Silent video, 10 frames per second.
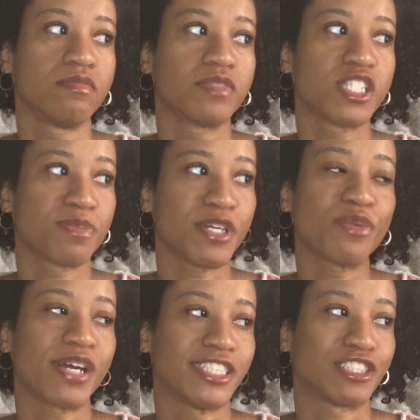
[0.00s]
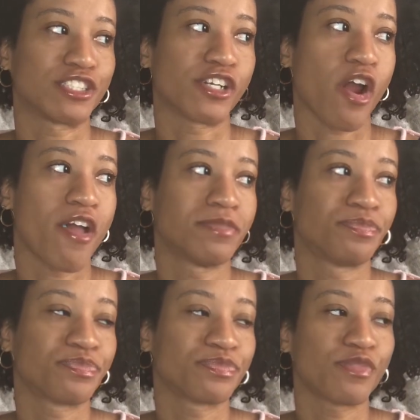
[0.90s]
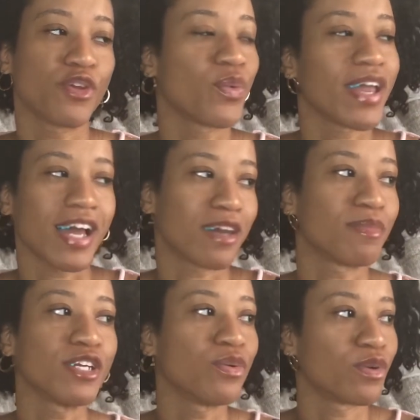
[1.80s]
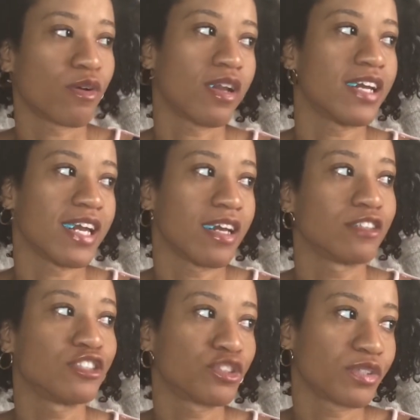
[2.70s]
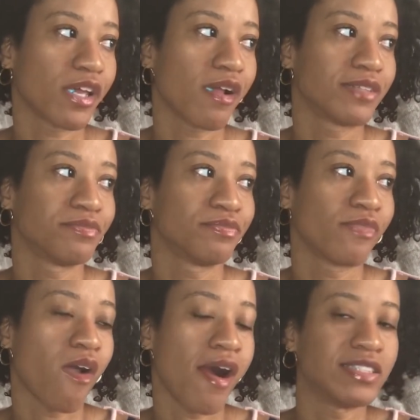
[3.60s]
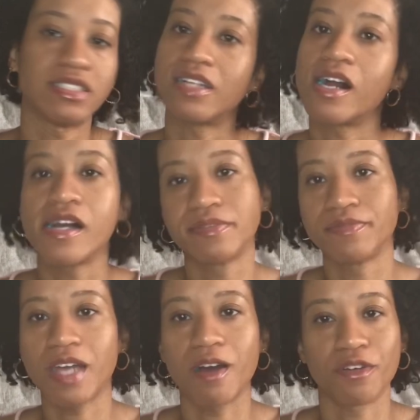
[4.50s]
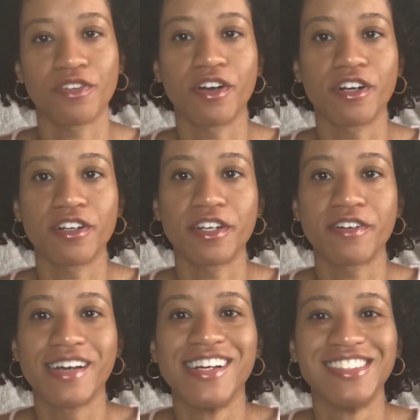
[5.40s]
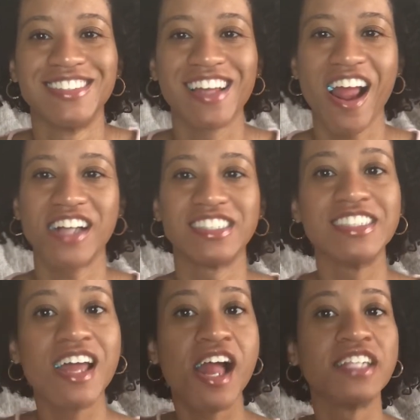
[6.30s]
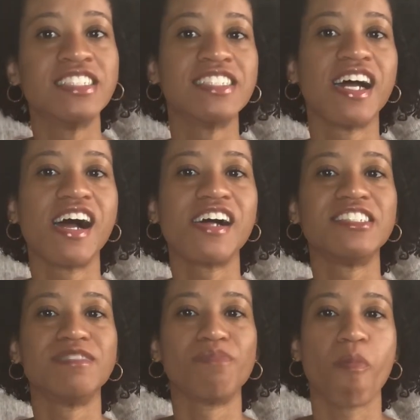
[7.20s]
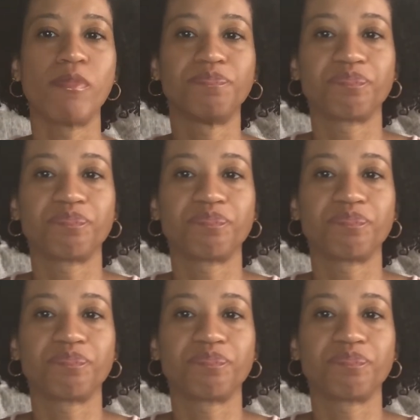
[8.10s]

speed racer. You ain't gotta be doing all of that down the street. I don't know if y'all heard that or not um